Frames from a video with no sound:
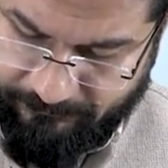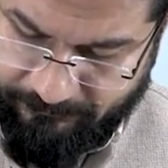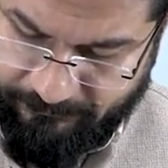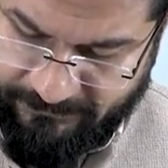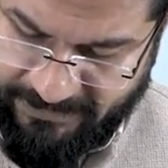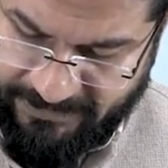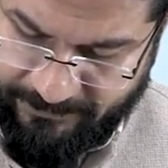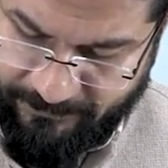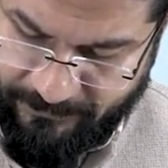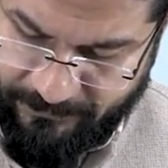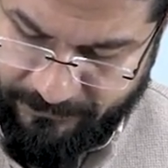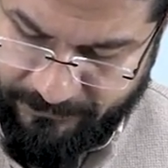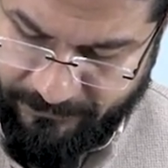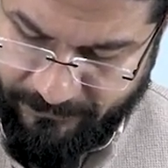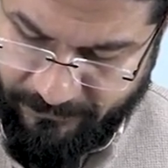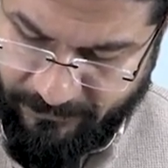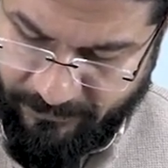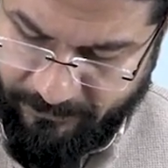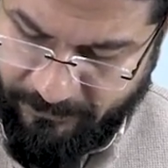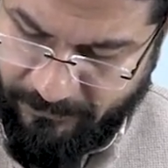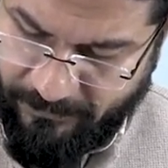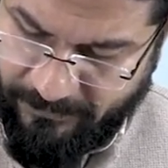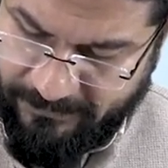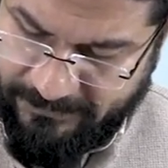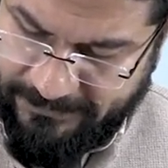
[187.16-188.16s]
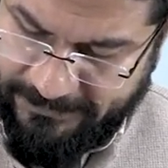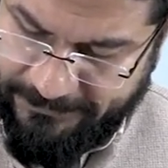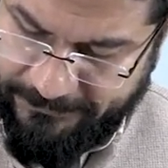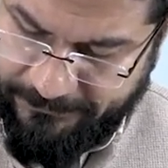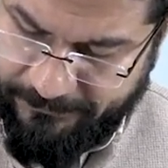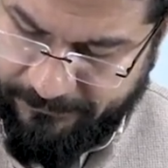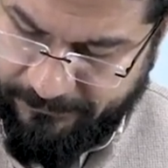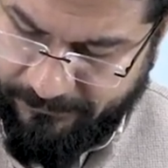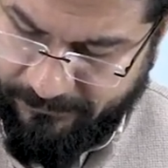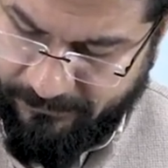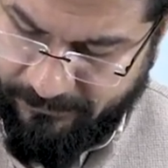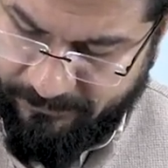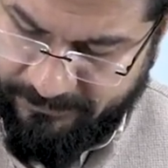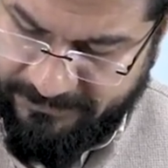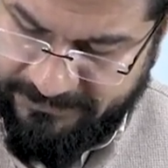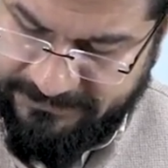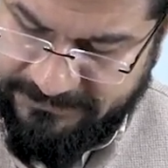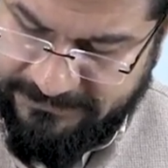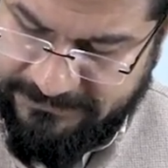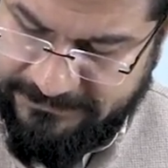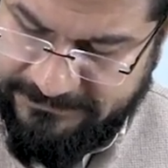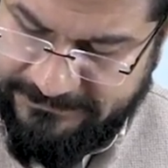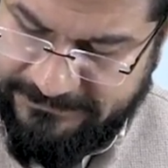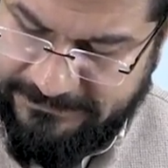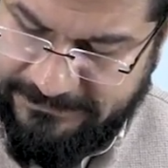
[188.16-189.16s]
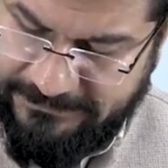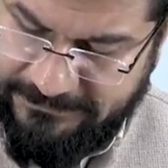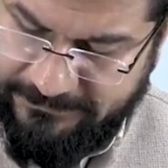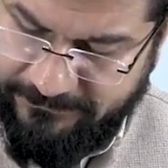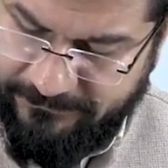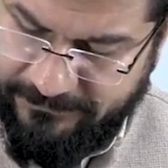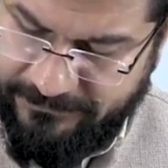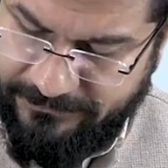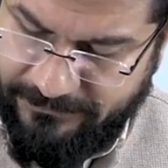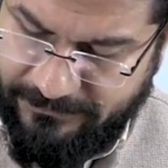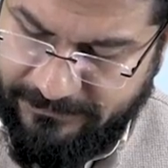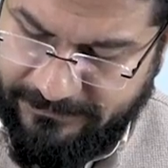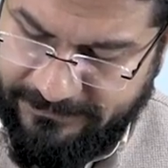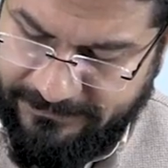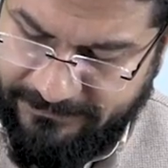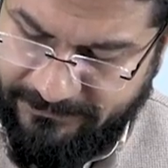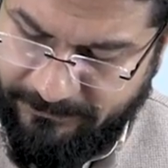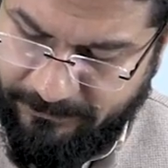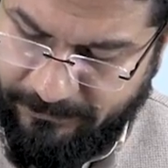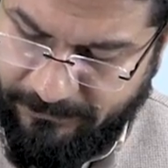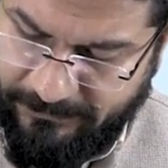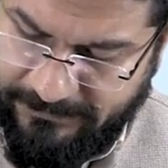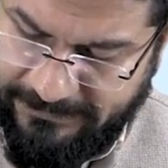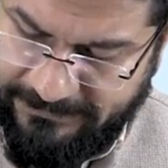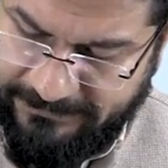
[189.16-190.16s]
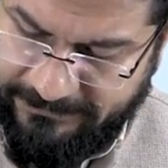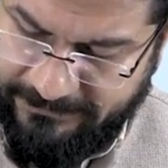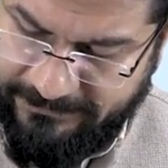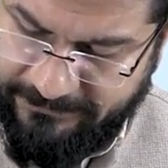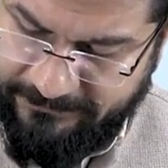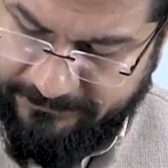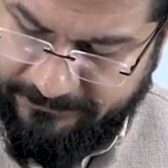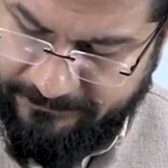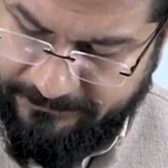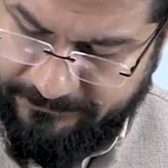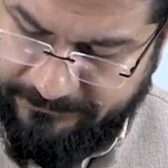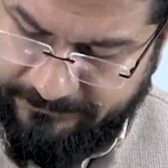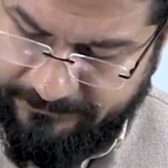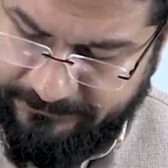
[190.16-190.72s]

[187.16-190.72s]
Mammotrope or lactotrope, these are the cells which release prolactin.